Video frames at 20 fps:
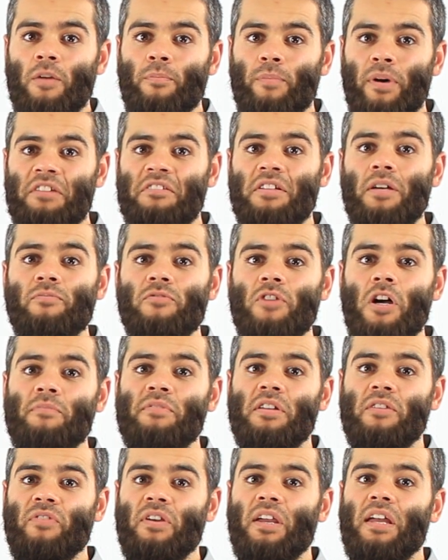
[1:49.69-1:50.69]
but sometimes
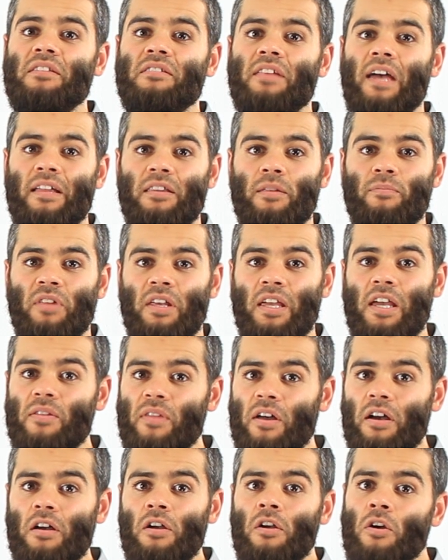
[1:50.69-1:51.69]
they forget to add them
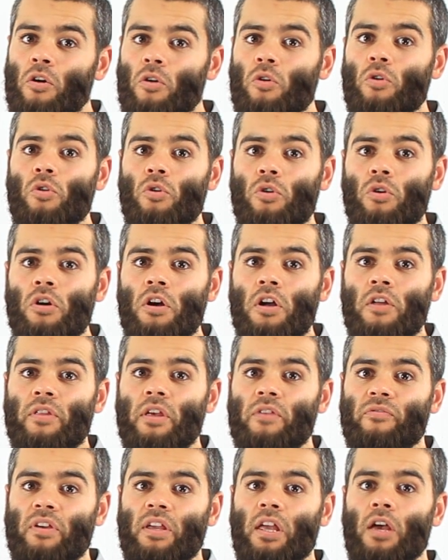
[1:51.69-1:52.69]
together, or
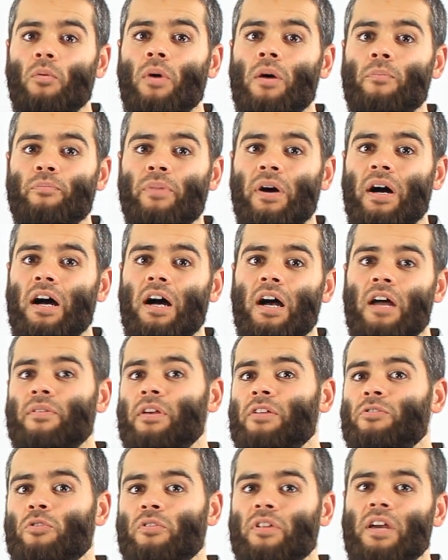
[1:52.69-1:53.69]
they forget one part and
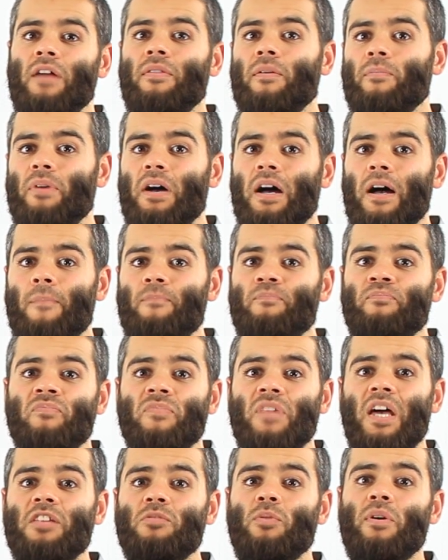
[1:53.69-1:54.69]
they do the other part.
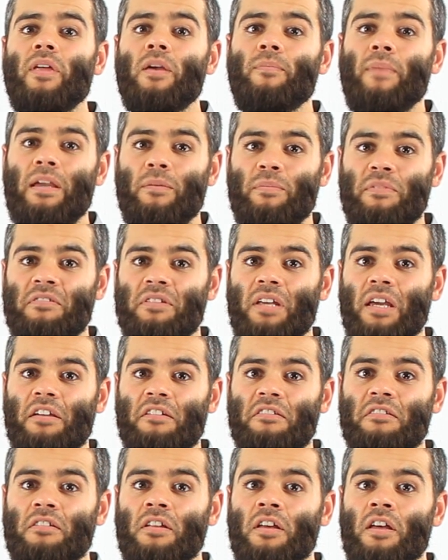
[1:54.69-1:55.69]
That's where they make
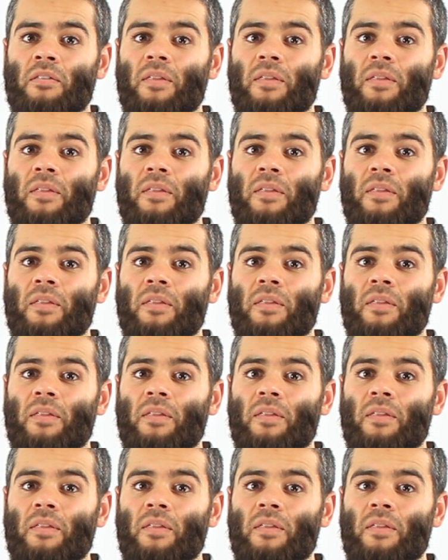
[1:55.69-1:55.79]
mistakes.